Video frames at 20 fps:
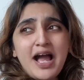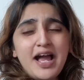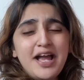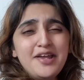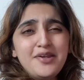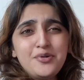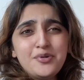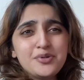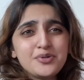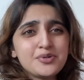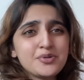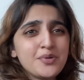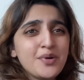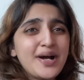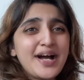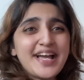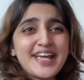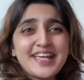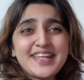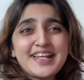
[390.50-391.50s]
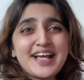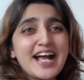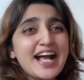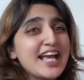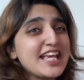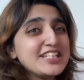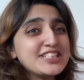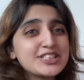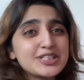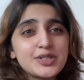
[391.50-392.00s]
I don't know, an
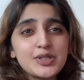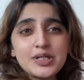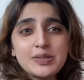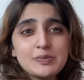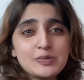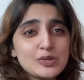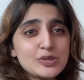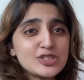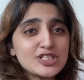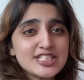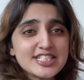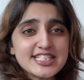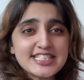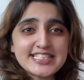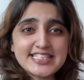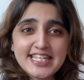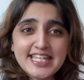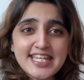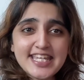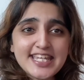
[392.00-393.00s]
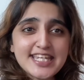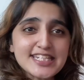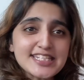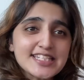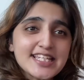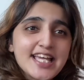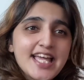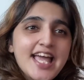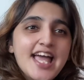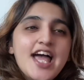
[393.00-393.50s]
ice cream you just ate.
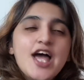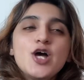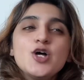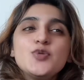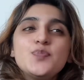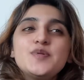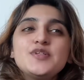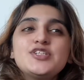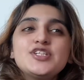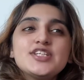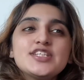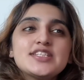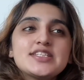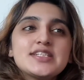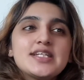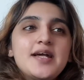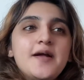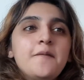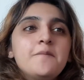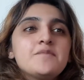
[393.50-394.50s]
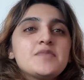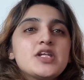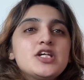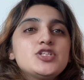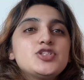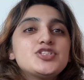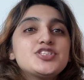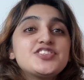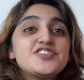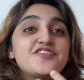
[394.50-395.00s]
But
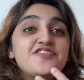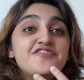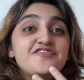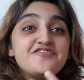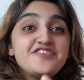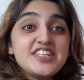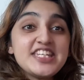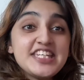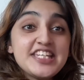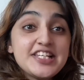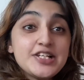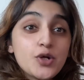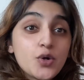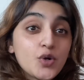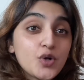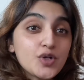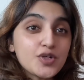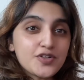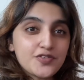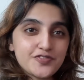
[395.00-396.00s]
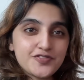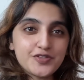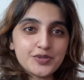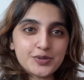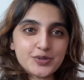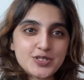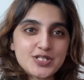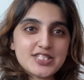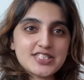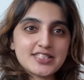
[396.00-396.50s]
just feel all of
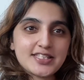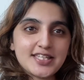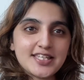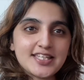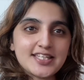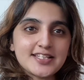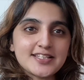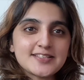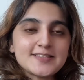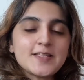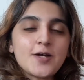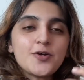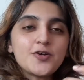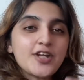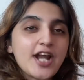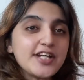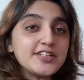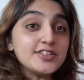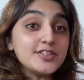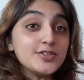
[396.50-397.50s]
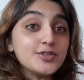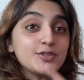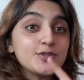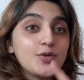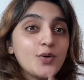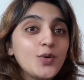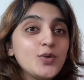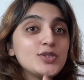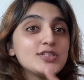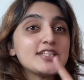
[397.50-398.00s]
those things. Now, gratitude
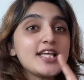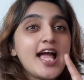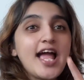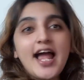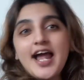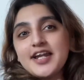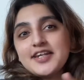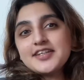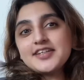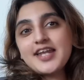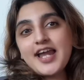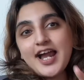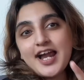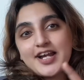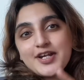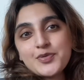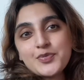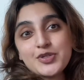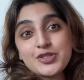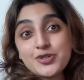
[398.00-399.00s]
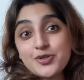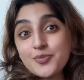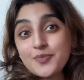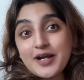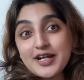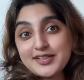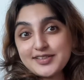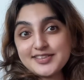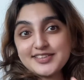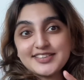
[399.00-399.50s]
goes hand in hand with
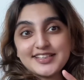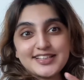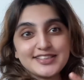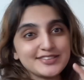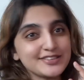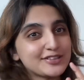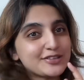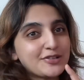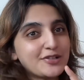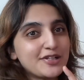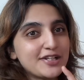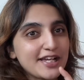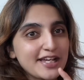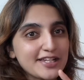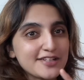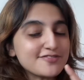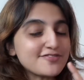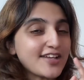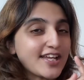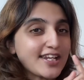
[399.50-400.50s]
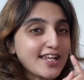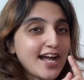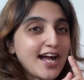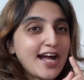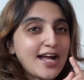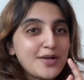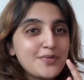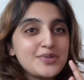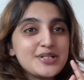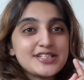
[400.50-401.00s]
romanticizing your life. And
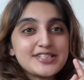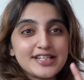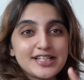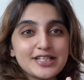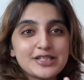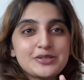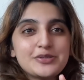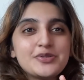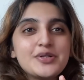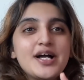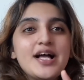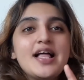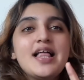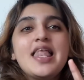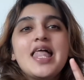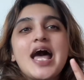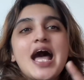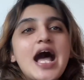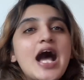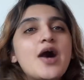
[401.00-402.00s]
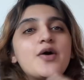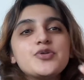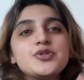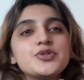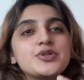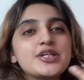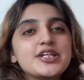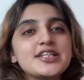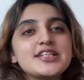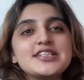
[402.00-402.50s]
I will tell you how
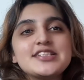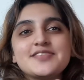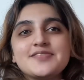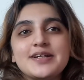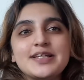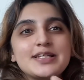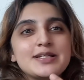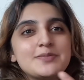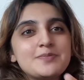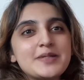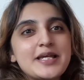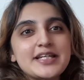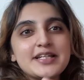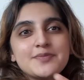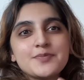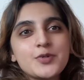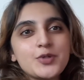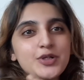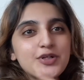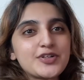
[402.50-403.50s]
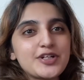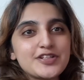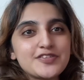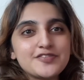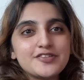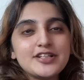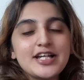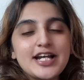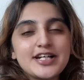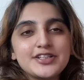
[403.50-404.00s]
you can develop like a more
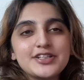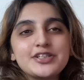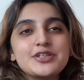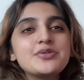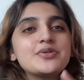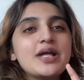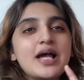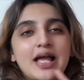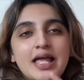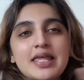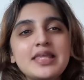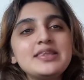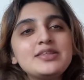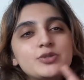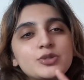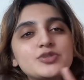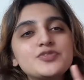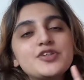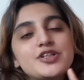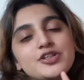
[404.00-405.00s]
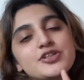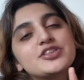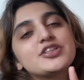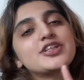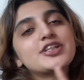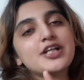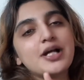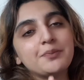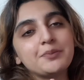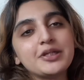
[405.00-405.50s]
grateful attitude. Those
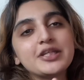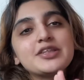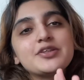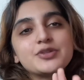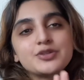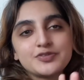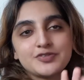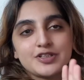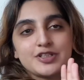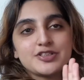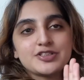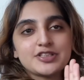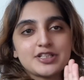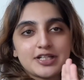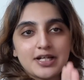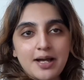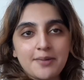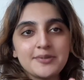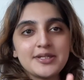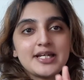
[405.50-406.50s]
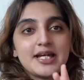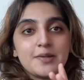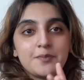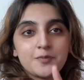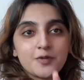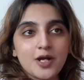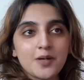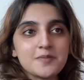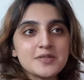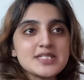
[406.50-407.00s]
videos are coming, I
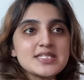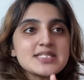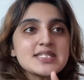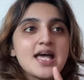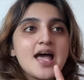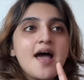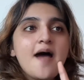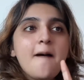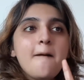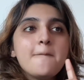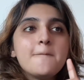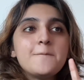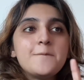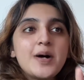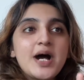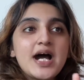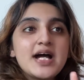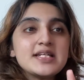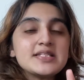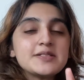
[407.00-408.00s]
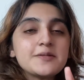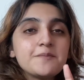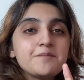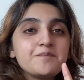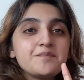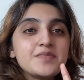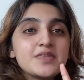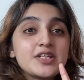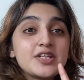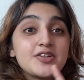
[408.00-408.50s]
promise. But
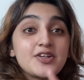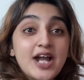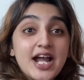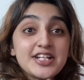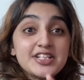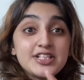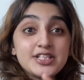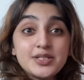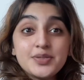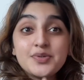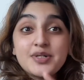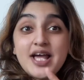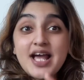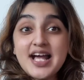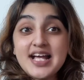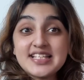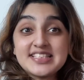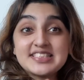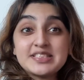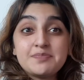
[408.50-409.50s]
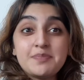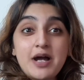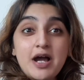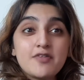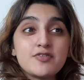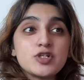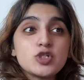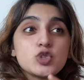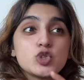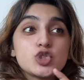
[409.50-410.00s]
gratitude has the
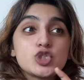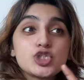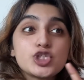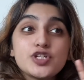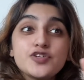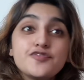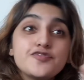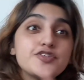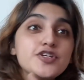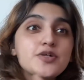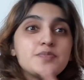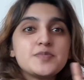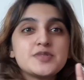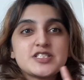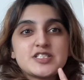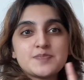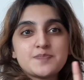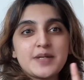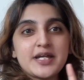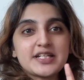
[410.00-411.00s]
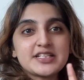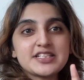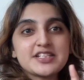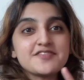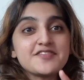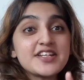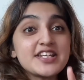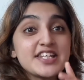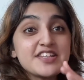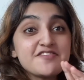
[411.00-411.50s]
power to shift your
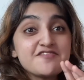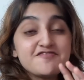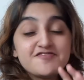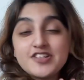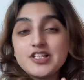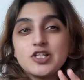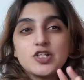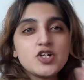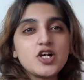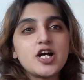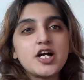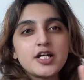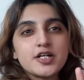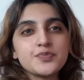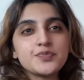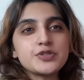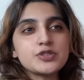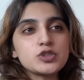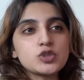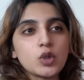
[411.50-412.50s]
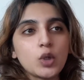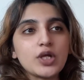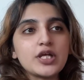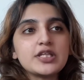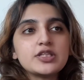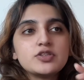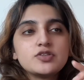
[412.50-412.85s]
perspective and fill your heart with joy.